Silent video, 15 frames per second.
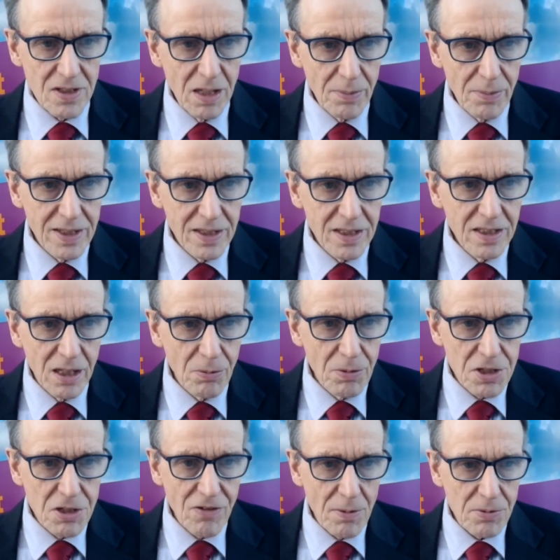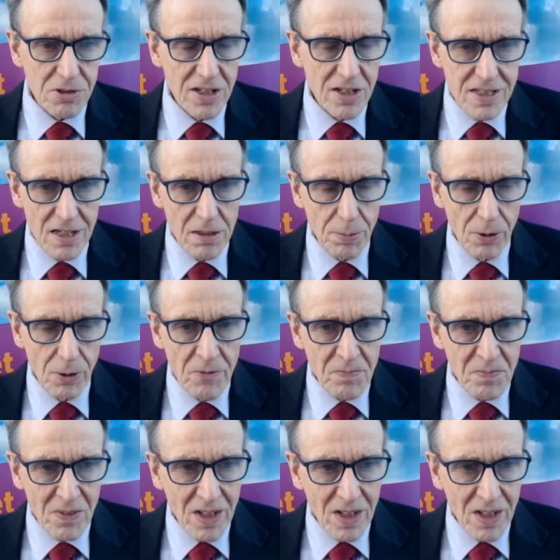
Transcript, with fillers: I mean, you know, which are absolutely terrible.